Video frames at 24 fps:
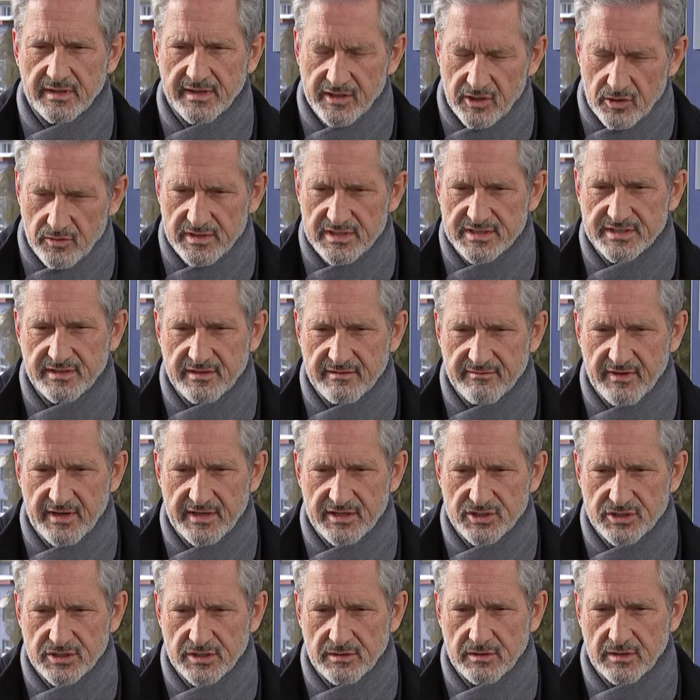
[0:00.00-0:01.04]
increase
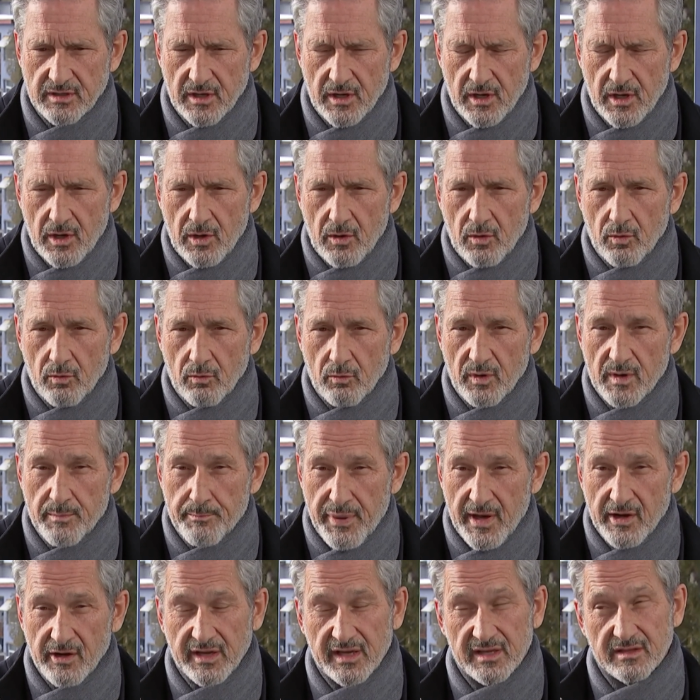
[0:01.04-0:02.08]
innovation, we'd
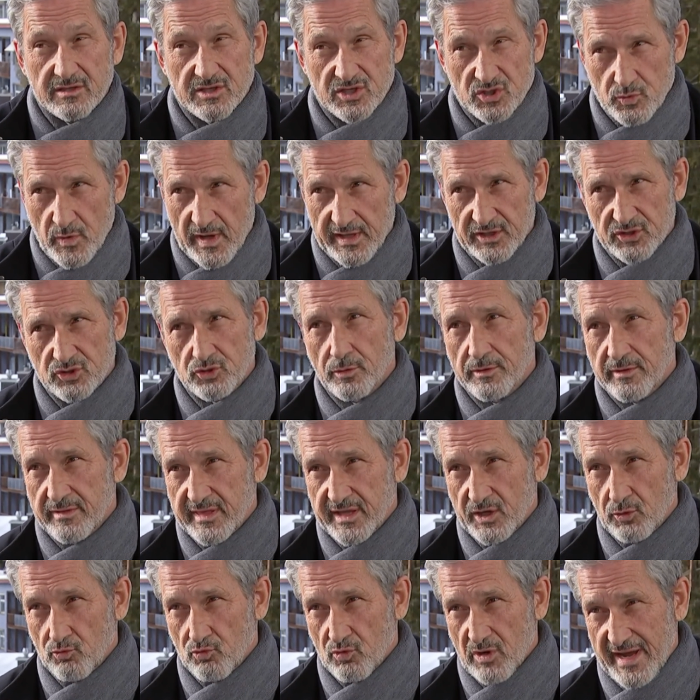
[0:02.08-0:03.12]
better get this regulatory
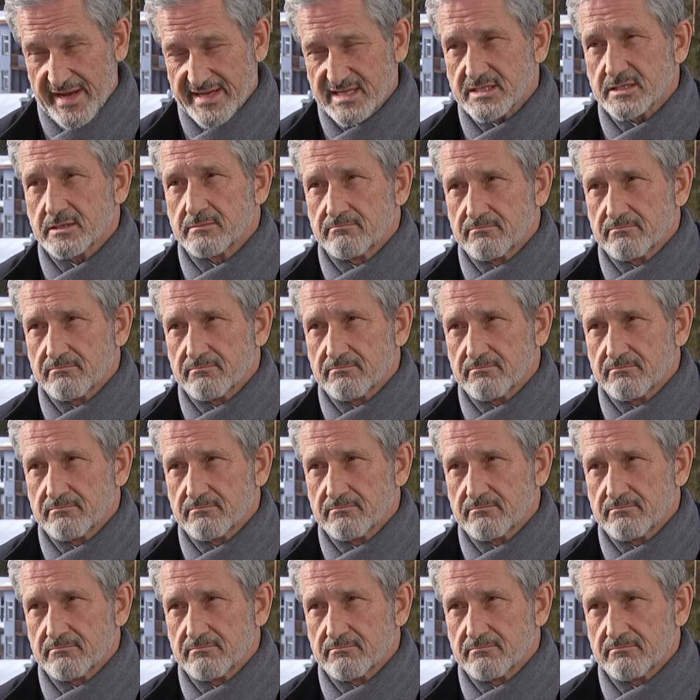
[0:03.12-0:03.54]
thing right.